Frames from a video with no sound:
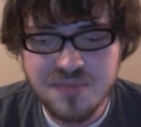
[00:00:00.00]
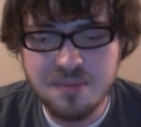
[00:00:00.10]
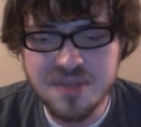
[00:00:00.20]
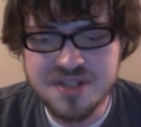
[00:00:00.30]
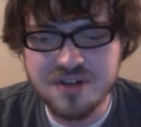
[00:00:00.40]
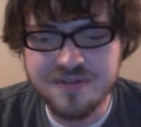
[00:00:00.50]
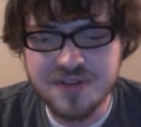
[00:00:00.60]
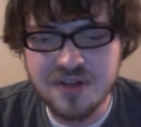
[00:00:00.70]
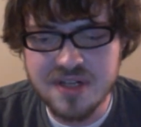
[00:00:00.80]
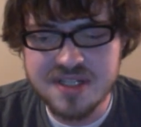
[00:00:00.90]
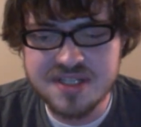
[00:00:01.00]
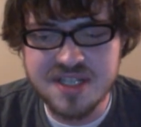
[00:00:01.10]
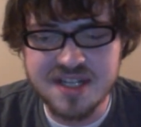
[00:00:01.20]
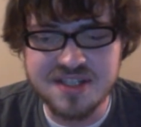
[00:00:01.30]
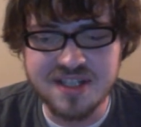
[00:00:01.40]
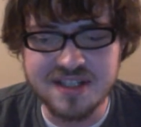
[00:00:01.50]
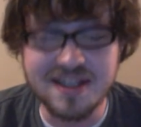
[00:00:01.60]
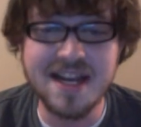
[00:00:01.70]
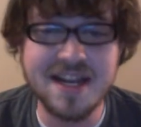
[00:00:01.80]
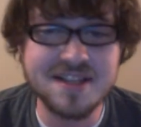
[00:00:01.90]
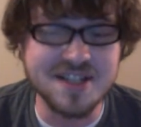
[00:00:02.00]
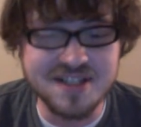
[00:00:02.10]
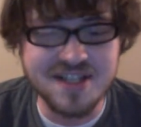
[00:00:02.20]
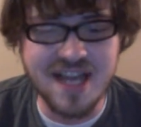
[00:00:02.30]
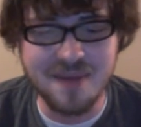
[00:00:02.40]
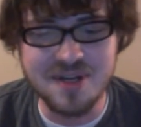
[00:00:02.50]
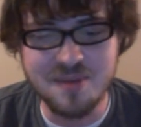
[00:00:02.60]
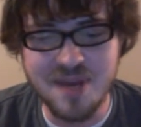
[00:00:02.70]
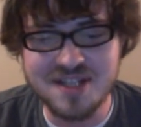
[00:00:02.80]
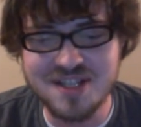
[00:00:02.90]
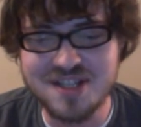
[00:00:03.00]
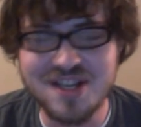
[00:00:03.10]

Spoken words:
Mr. Furious says that Lance is Captain Amazing.